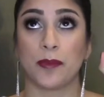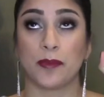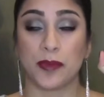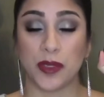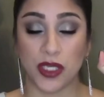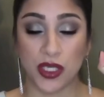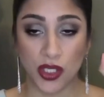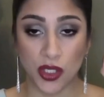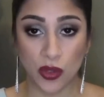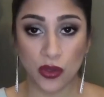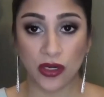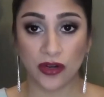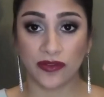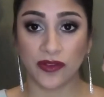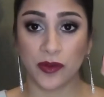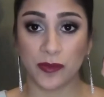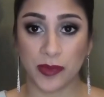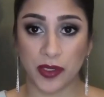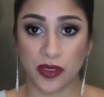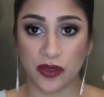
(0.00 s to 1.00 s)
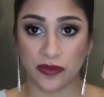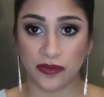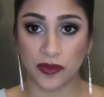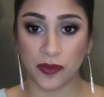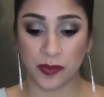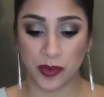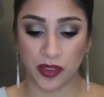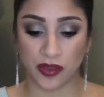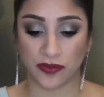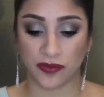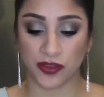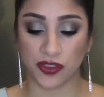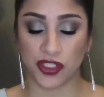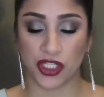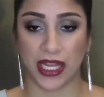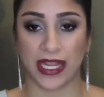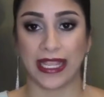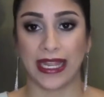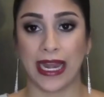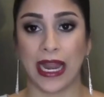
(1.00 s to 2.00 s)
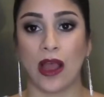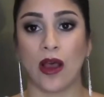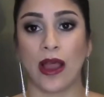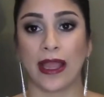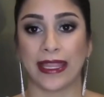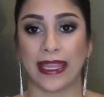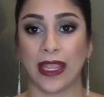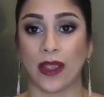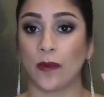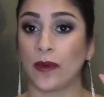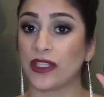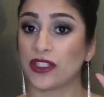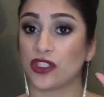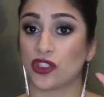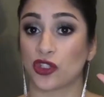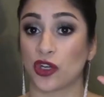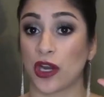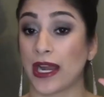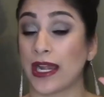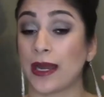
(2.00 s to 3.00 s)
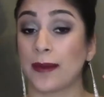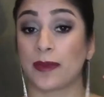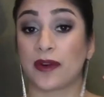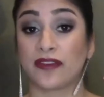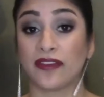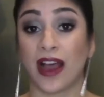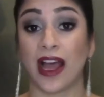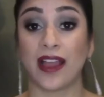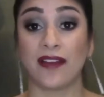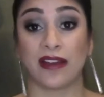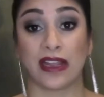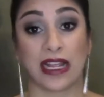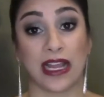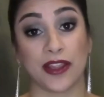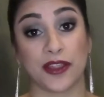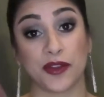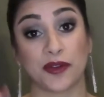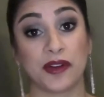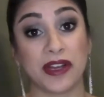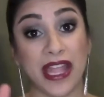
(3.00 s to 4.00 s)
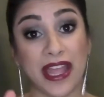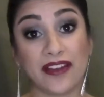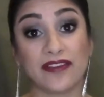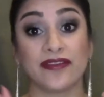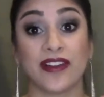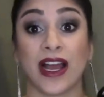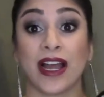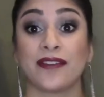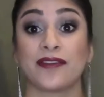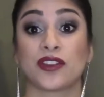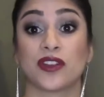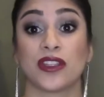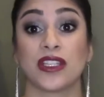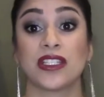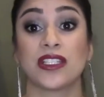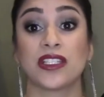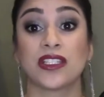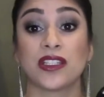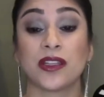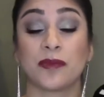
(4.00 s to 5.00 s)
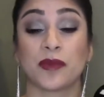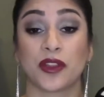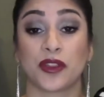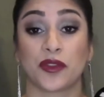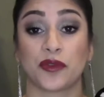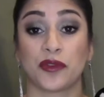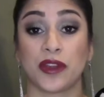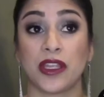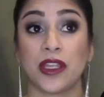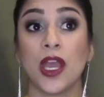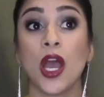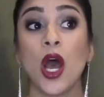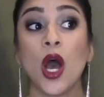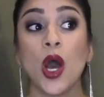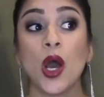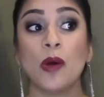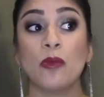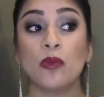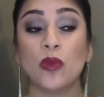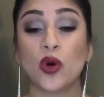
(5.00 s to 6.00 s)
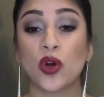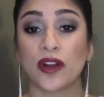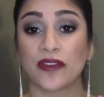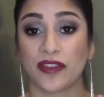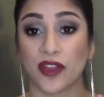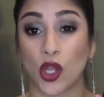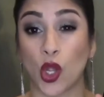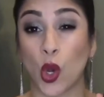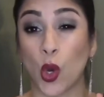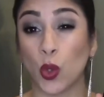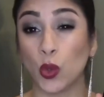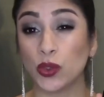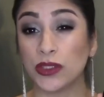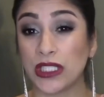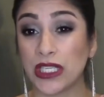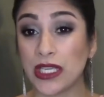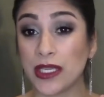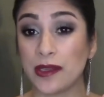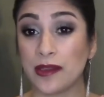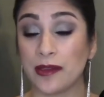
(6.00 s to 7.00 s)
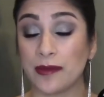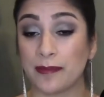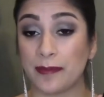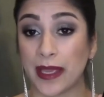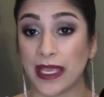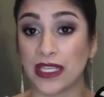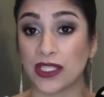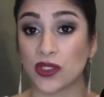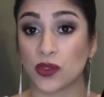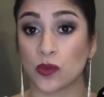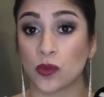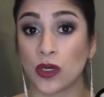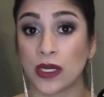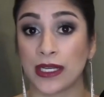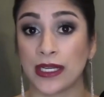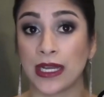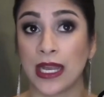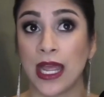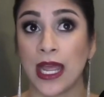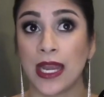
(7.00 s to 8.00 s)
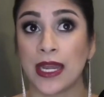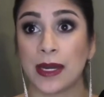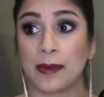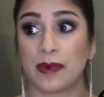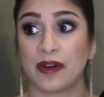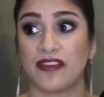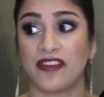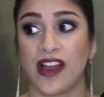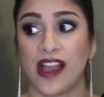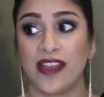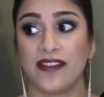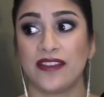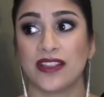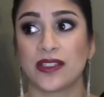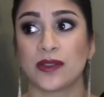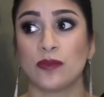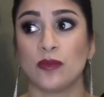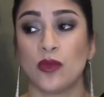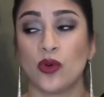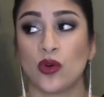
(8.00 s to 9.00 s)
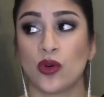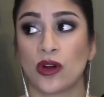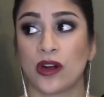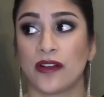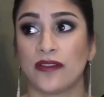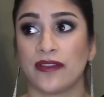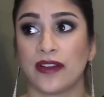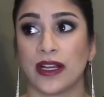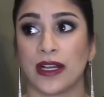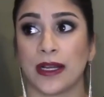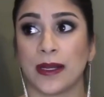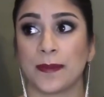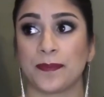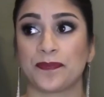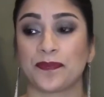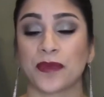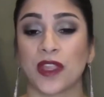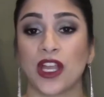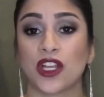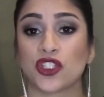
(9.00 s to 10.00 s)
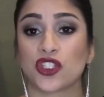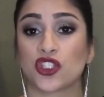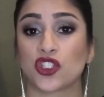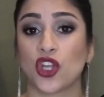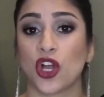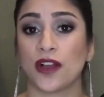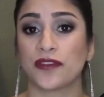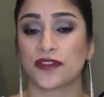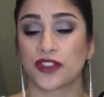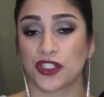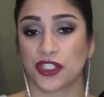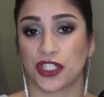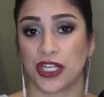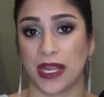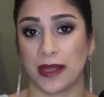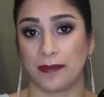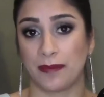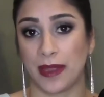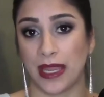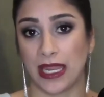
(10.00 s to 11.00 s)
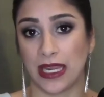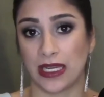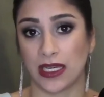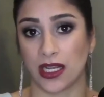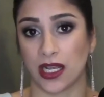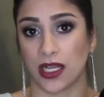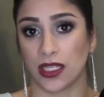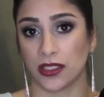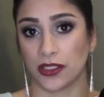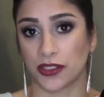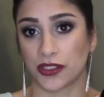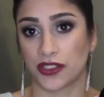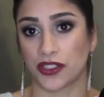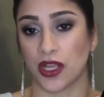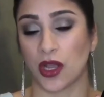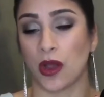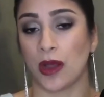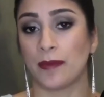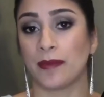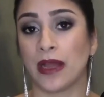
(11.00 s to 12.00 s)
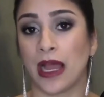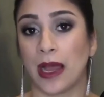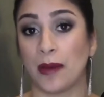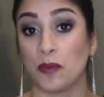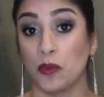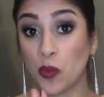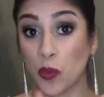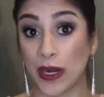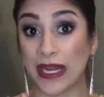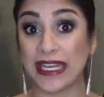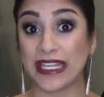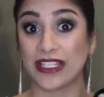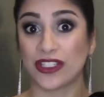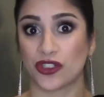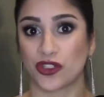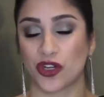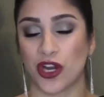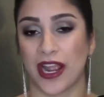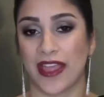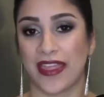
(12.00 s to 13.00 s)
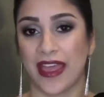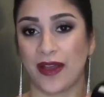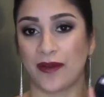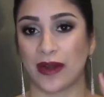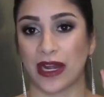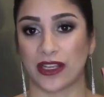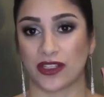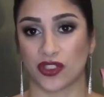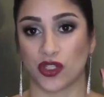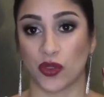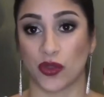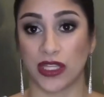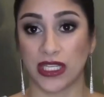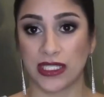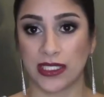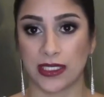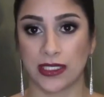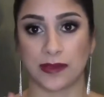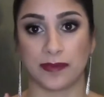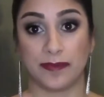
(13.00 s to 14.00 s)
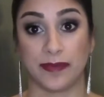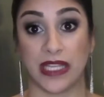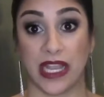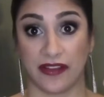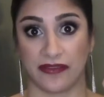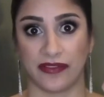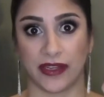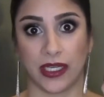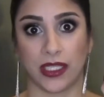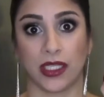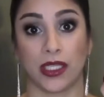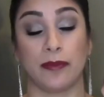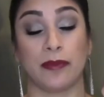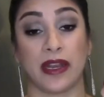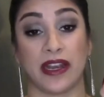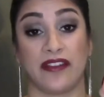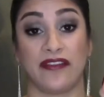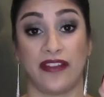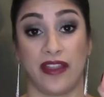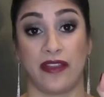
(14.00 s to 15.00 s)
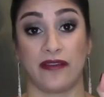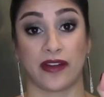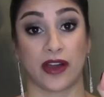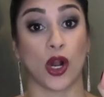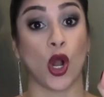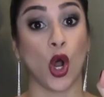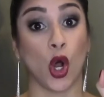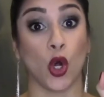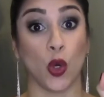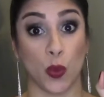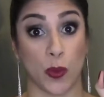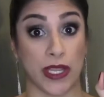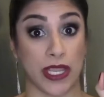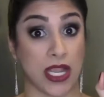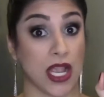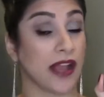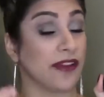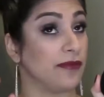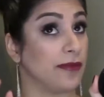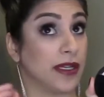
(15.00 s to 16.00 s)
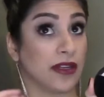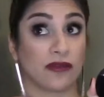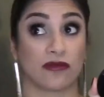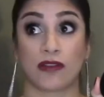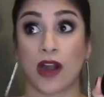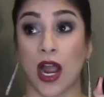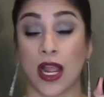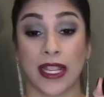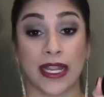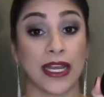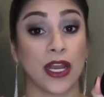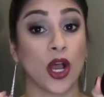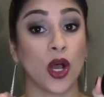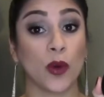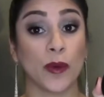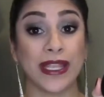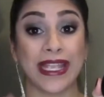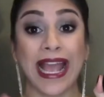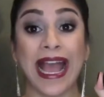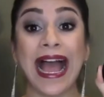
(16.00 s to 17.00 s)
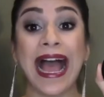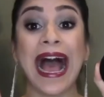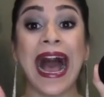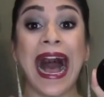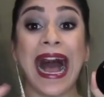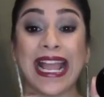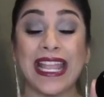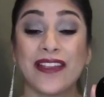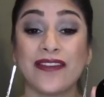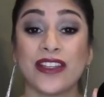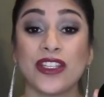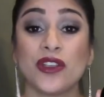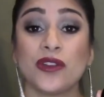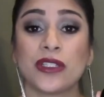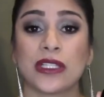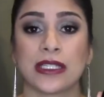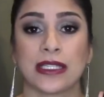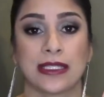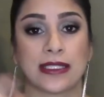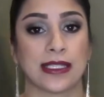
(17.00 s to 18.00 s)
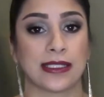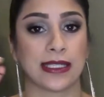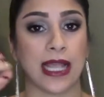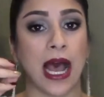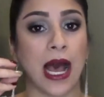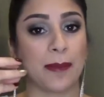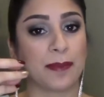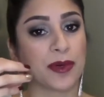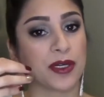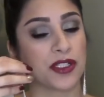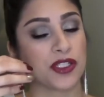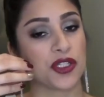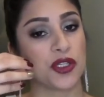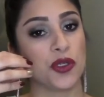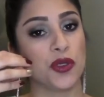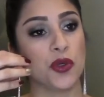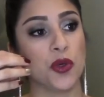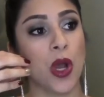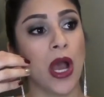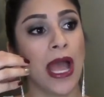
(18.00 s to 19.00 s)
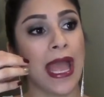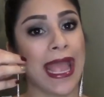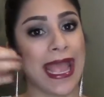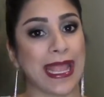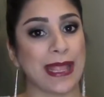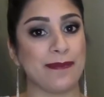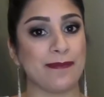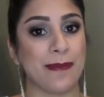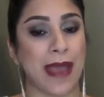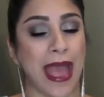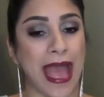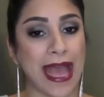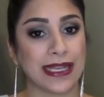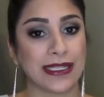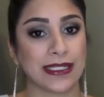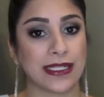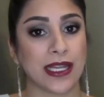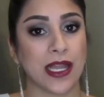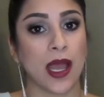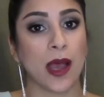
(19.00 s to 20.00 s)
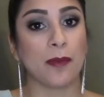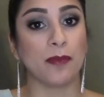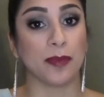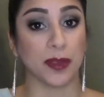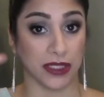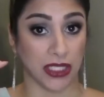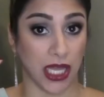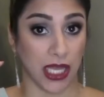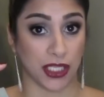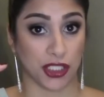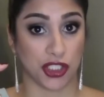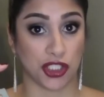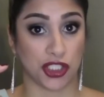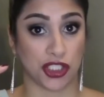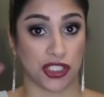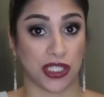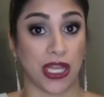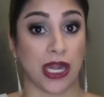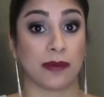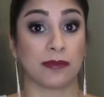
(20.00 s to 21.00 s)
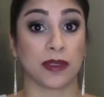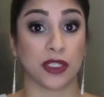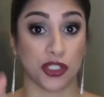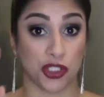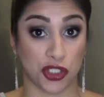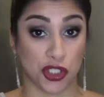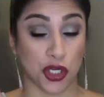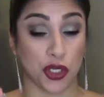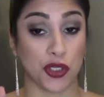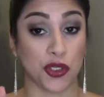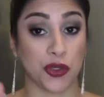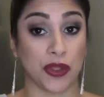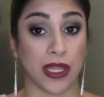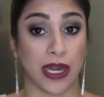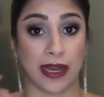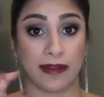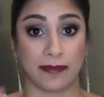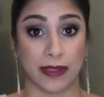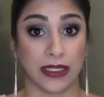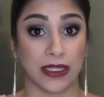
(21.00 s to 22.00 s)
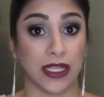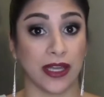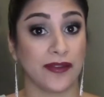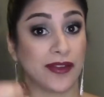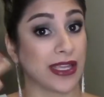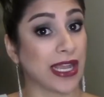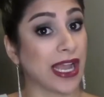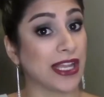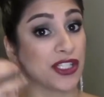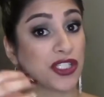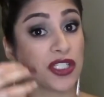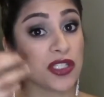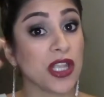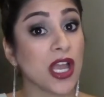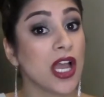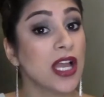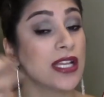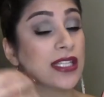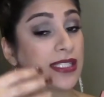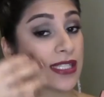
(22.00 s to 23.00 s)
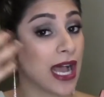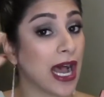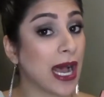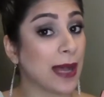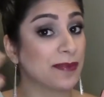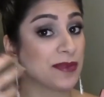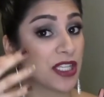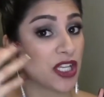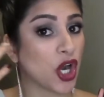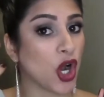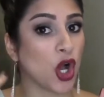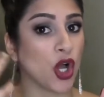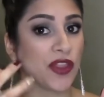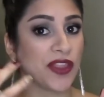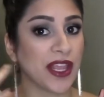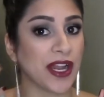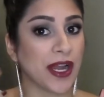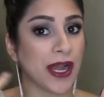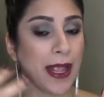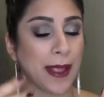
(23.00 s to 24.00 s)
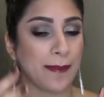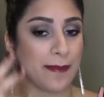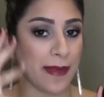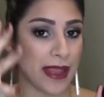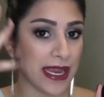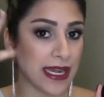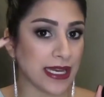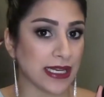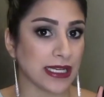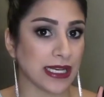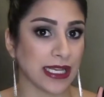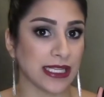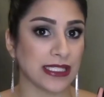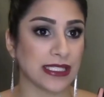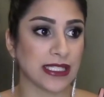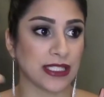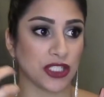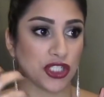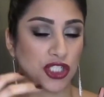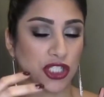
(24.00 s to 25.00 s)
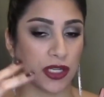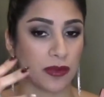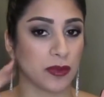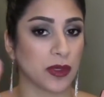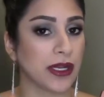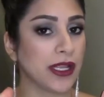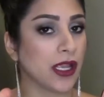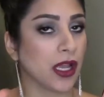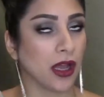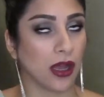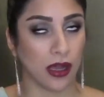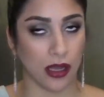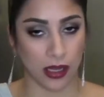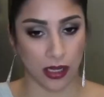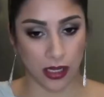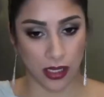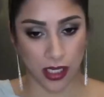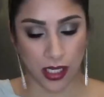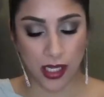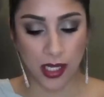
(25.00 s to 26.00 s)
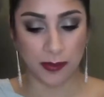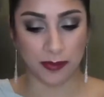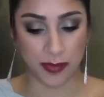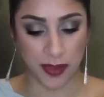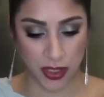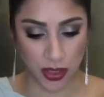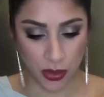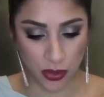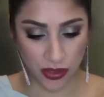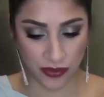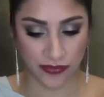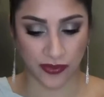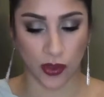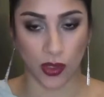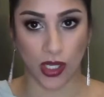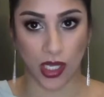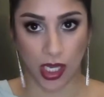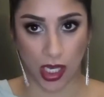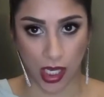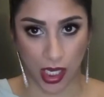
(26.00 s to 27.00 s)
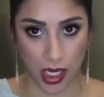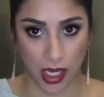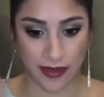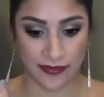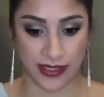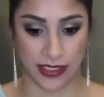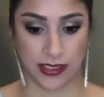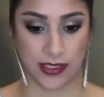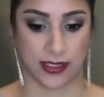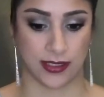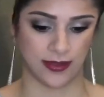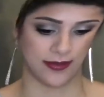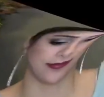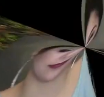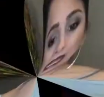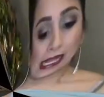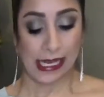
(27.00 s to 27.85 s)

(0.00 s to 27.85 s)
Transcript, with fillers: Beautiful, beautiful, beautiful. Check it out. I can't wait to try number five. I got three and five, so this is number three, more of the goldy based one. Number five is more of um. a softer champagne color, so I'm, I'm waiting to try that one out. So this has definitely been a favorite all week. I've been rocking it all week. I even use this as a topper to a matte blush that I'm going to show you that I've been loving. I just topped it on there and made it nice and shimmery. Oh, beautiful. Love it.